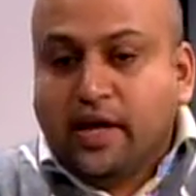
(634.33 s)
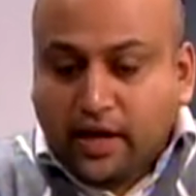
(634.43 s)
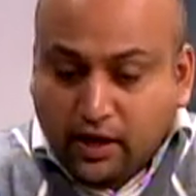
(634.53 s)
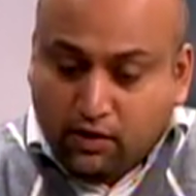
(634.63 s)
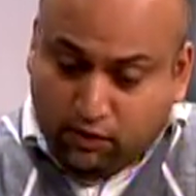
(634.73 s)

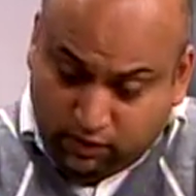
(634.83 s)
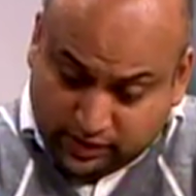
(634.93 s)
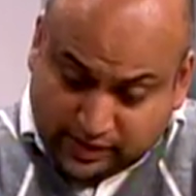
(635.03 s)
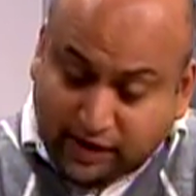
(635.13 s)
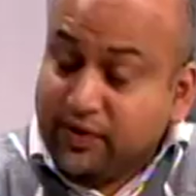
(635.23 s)
in
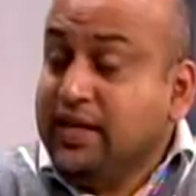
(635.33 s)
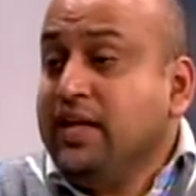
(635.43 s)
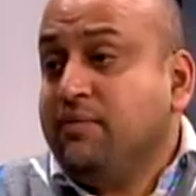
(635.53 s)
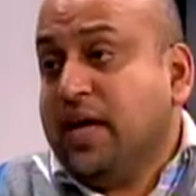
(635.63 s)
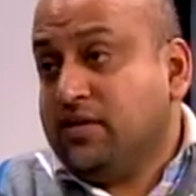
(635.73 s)

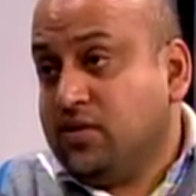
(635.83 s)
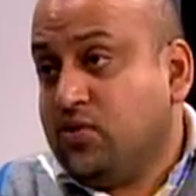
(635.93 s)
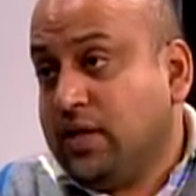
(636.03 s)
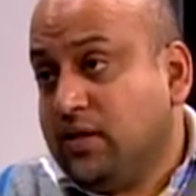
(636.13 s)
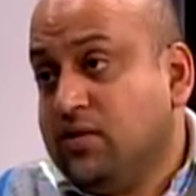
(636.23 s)
17 matches
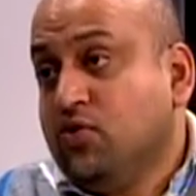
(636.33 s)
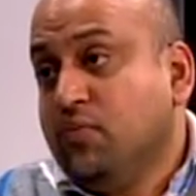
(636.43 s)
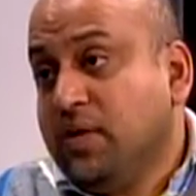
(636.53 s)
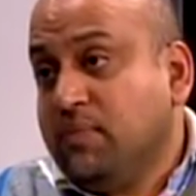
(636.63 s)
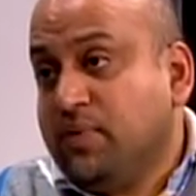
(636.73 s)
together as an
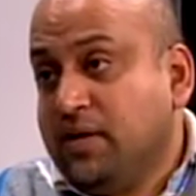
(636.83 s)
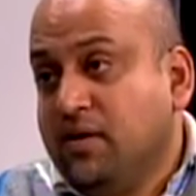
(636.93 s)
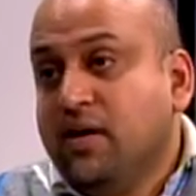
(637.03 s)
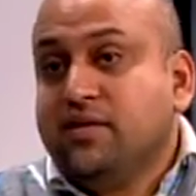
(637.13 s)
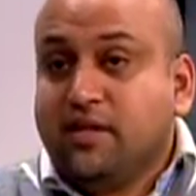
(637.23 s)
opening pair,
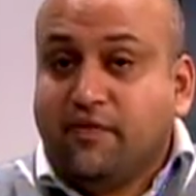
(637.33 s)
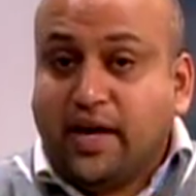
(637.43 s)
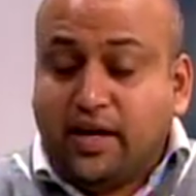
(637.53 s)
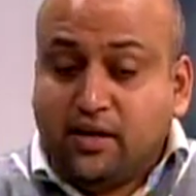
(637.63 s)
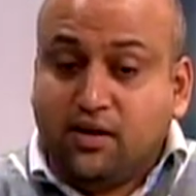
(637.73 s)
they've
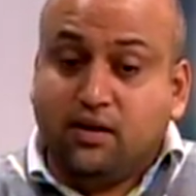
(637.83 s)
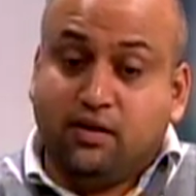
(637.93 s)
had